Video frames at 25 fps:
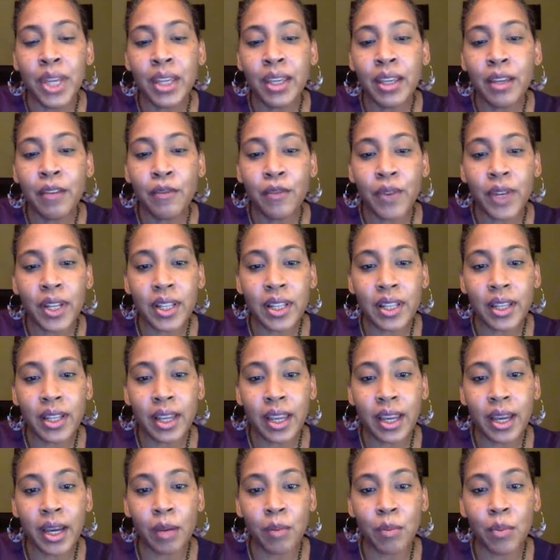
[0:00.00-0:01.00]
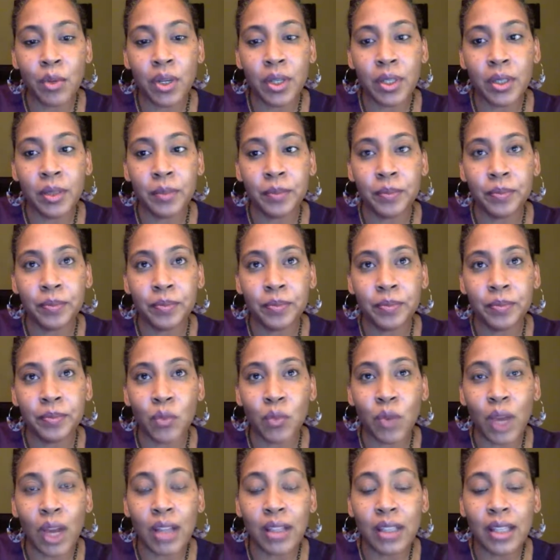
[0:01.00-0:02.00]
being in front of the camera,
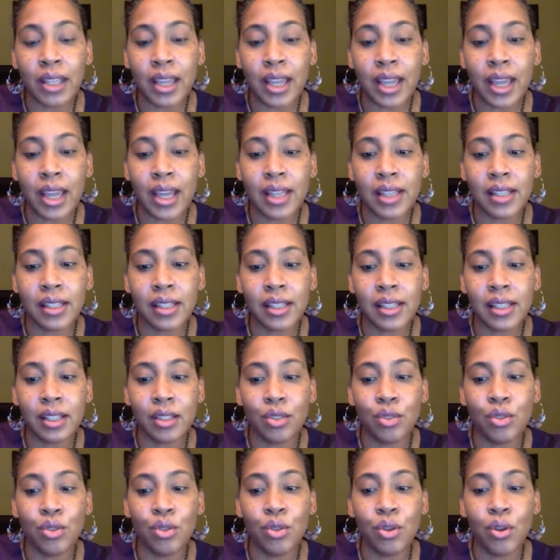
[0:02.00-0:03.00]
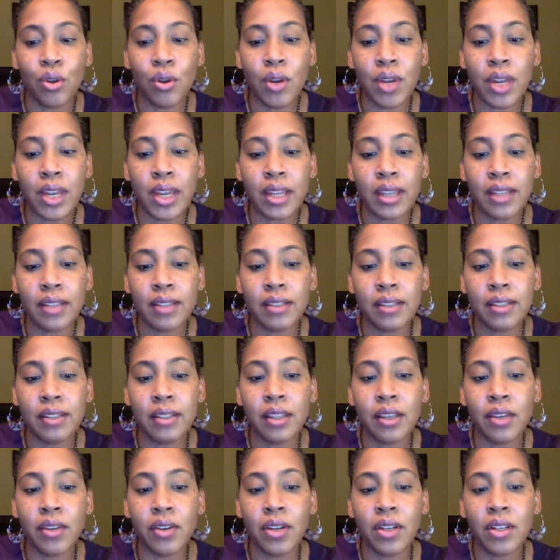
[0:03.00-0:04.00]
while it has its
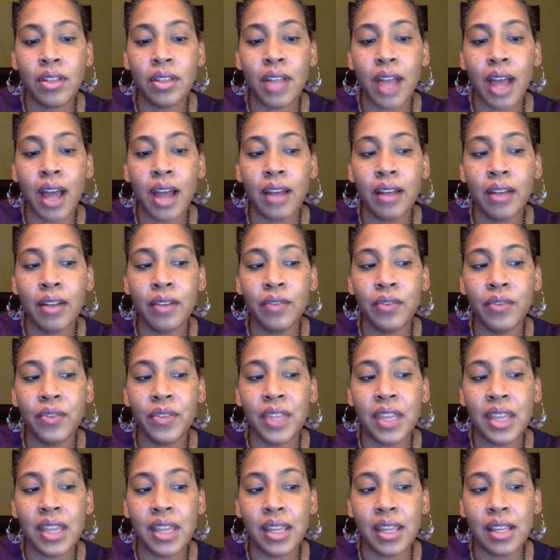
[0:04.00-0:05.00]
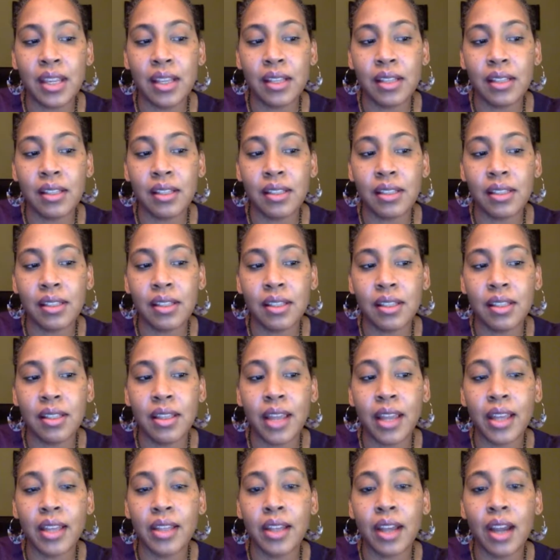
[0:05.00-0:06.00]
joys, there are a lot of things
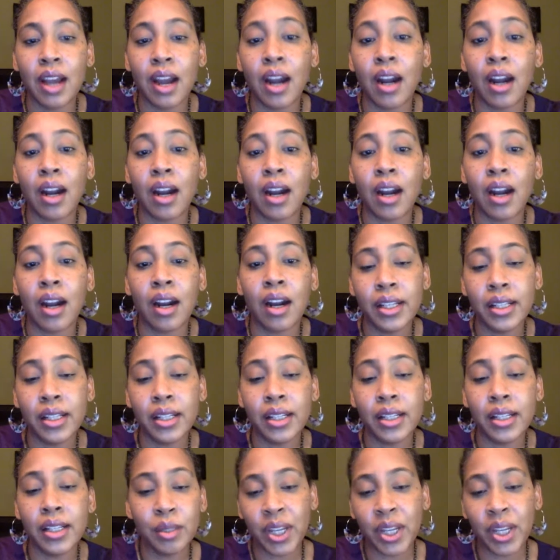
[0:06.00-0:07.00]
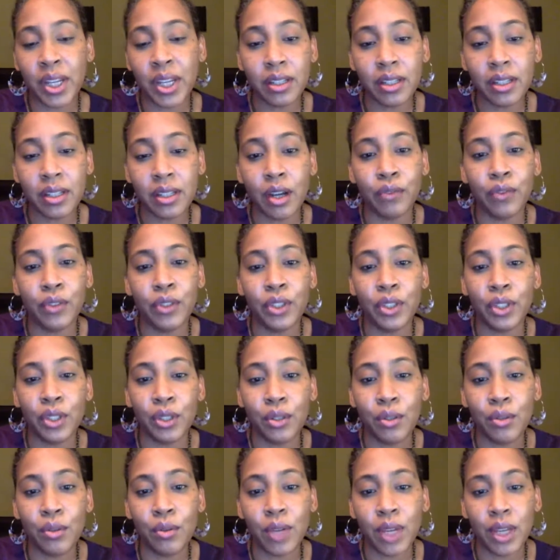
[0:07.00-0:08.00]
that are independent of
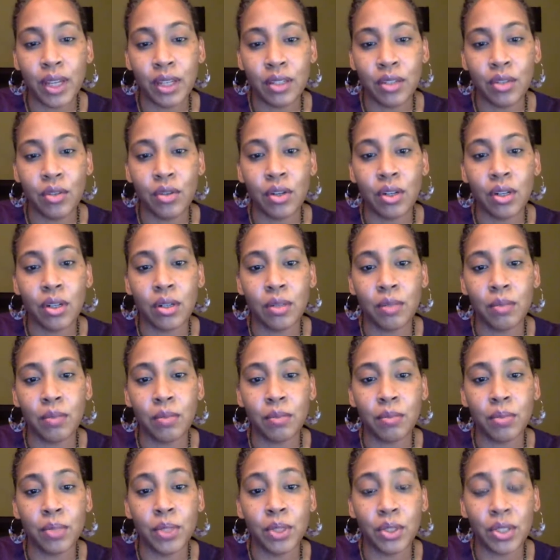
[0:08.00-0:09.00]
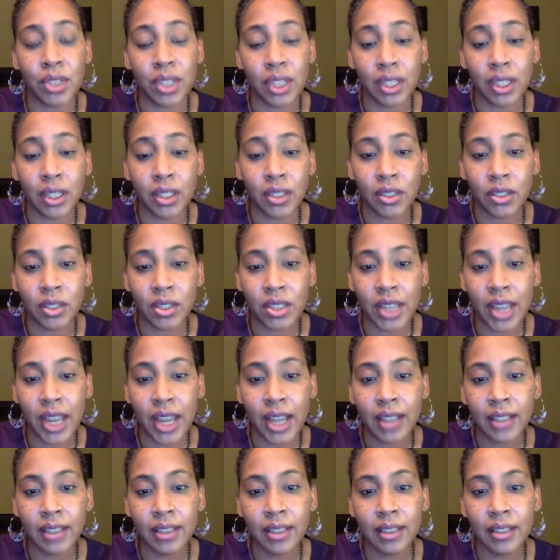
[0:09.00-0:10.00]
you and your particular
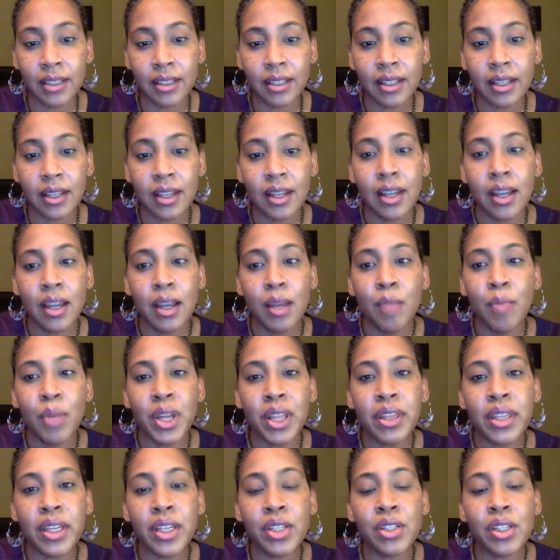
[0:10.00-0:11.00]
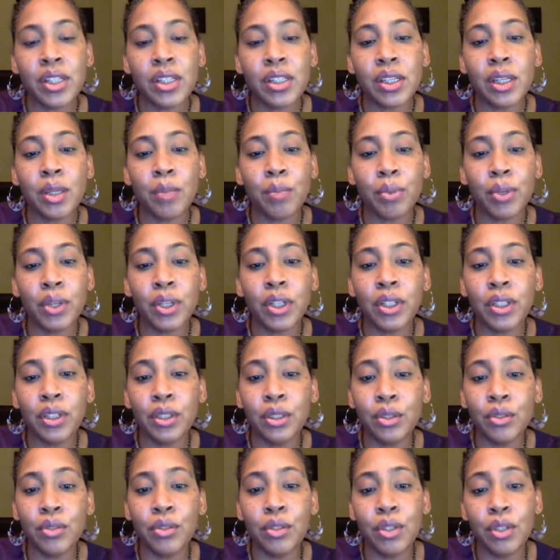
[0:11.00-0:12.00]
talent, but that just could
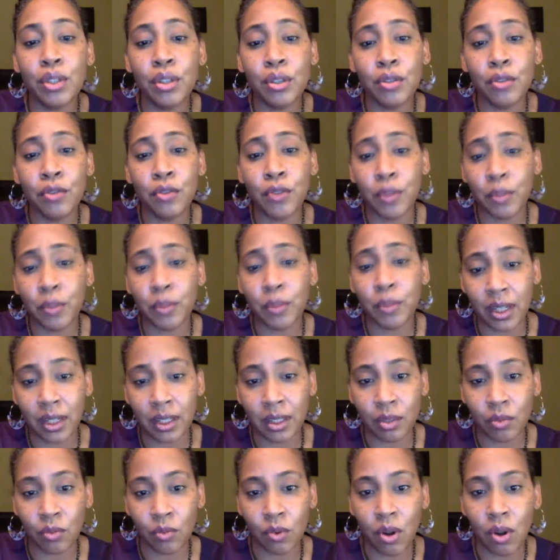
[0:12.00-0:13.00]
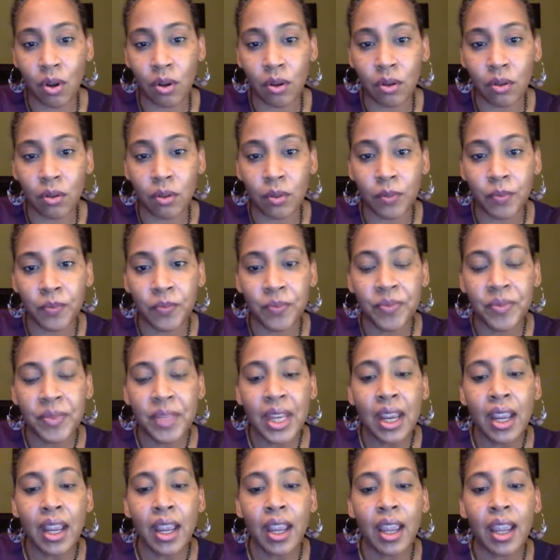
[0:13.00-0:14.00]
preclude you from getting the role.
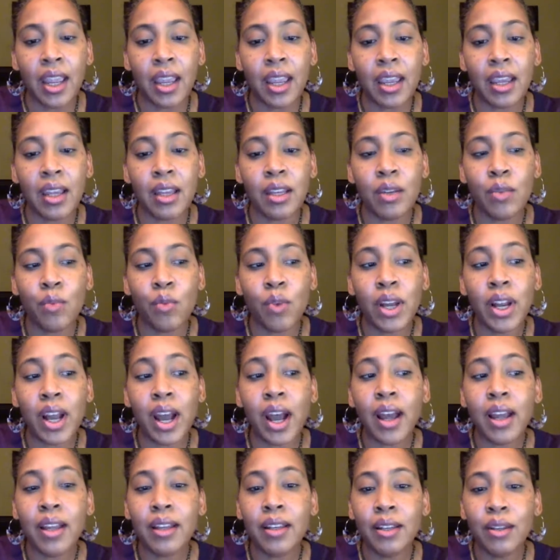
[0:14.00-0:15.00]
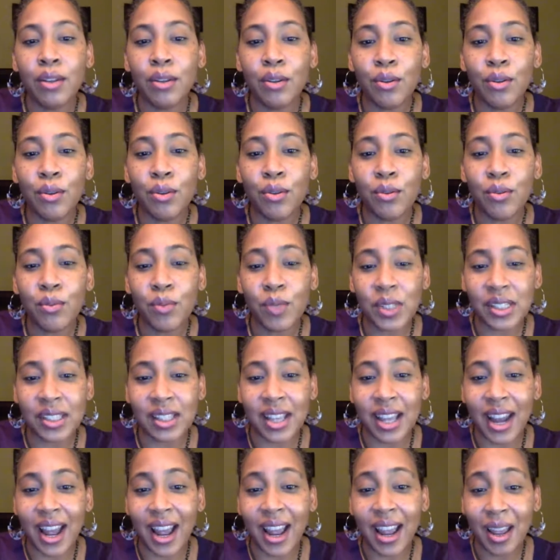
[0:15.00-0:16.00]
And what I knew
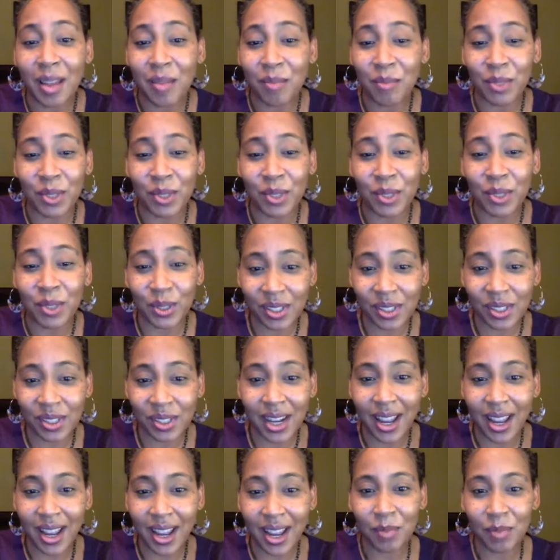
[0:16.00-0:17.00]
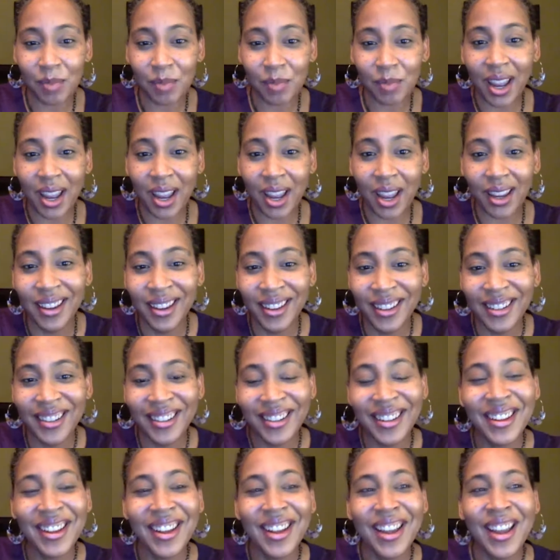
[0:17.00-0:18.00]
was that I had bills that I had to pay.
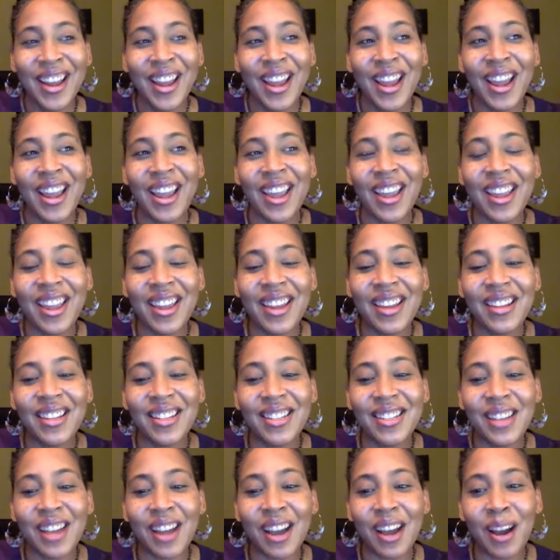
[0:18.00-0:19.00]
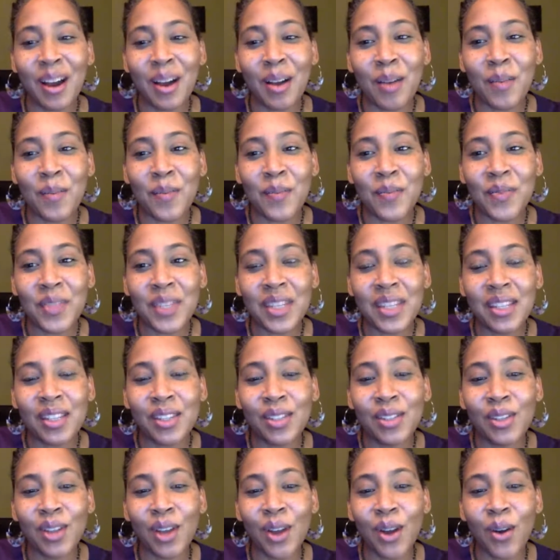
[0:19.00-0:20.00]
And
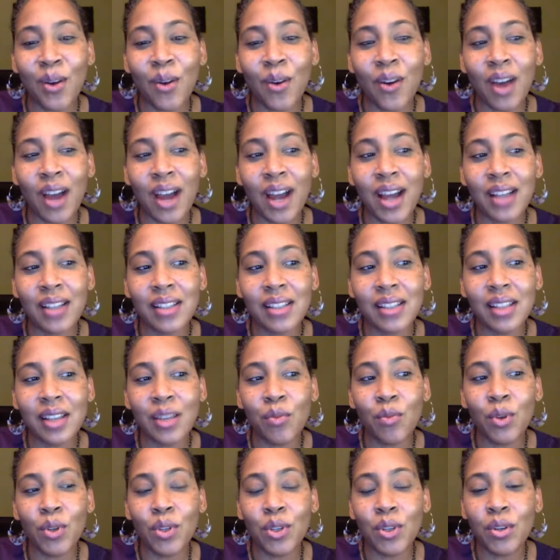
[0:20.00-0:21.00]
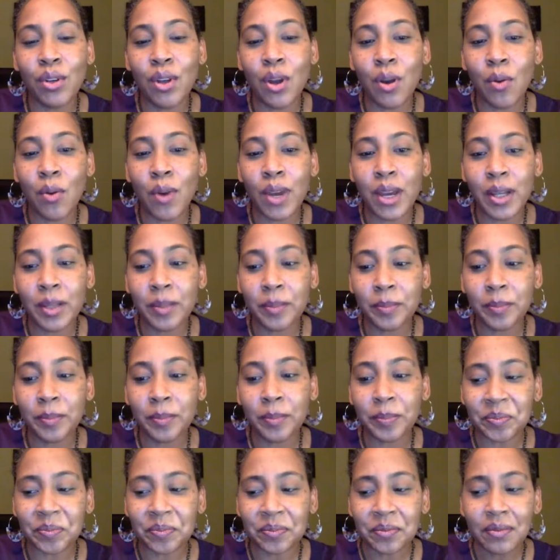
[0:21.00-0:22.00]
so I said, well, you know
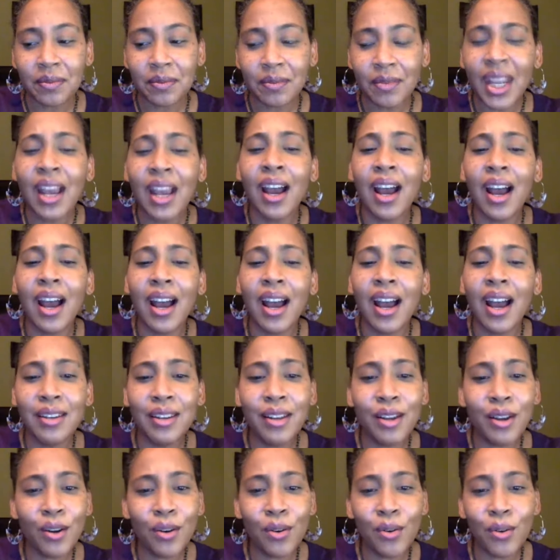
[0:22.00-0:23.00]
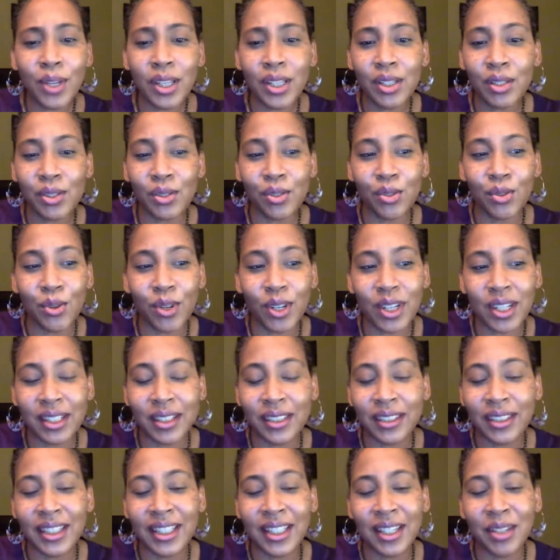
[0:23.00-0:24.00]
what? I know
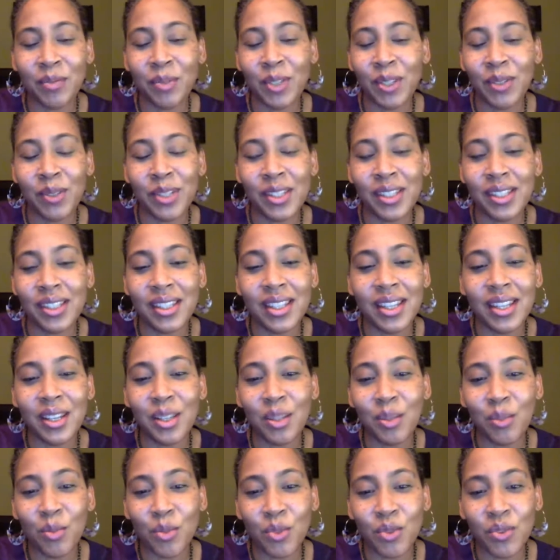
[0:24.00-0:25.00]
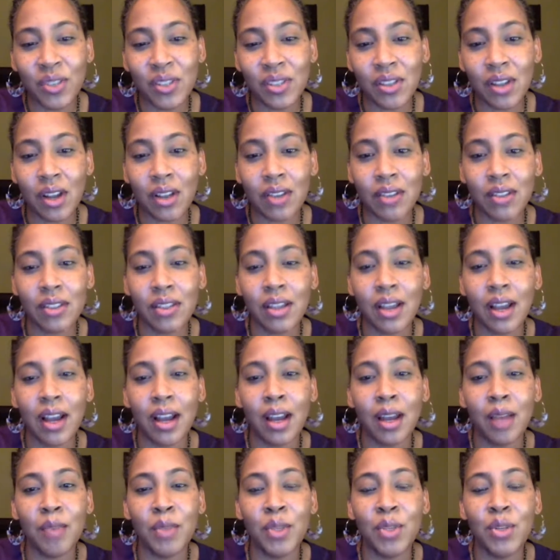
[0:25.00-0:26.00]
historically, and we see it in the movies all the
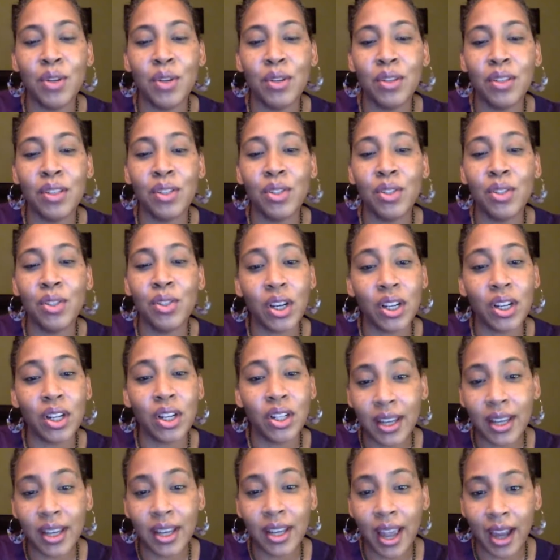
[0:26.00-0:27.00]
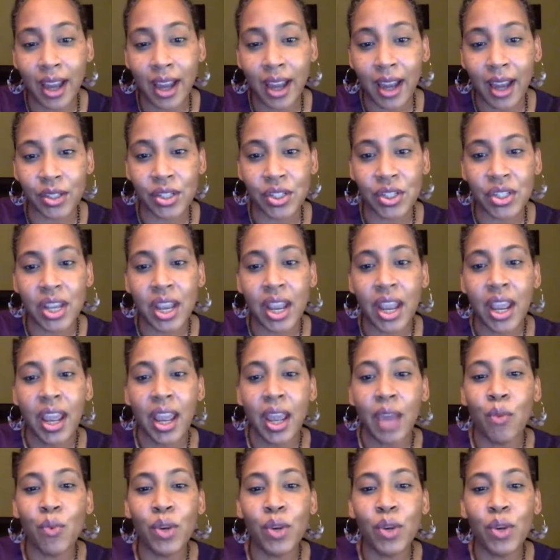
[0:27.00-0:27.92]
time, you know, these struggling actors,